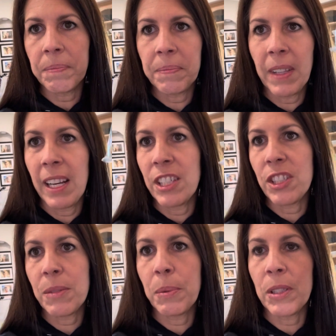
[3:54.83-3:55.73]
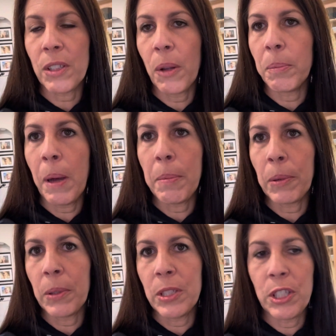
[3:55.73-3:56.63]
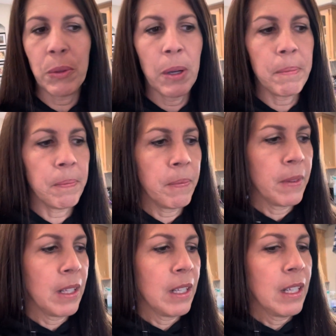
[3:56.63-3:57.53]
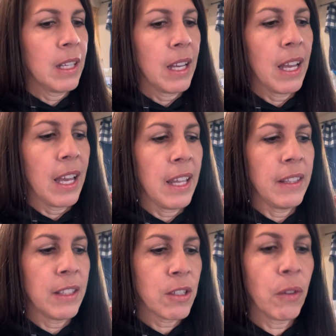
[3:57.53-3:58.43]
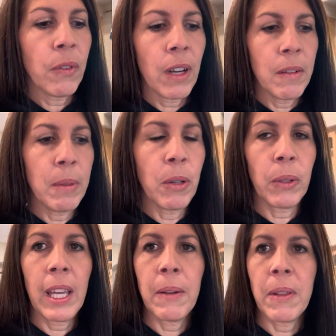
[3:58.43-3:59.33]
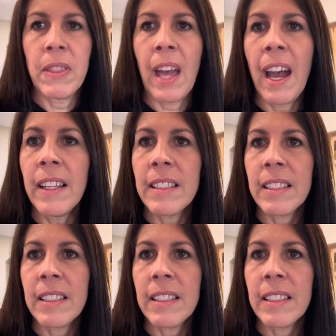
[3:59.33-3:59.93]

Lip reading: and I just put salt and pepper and chew them. And so far I've been okay with that.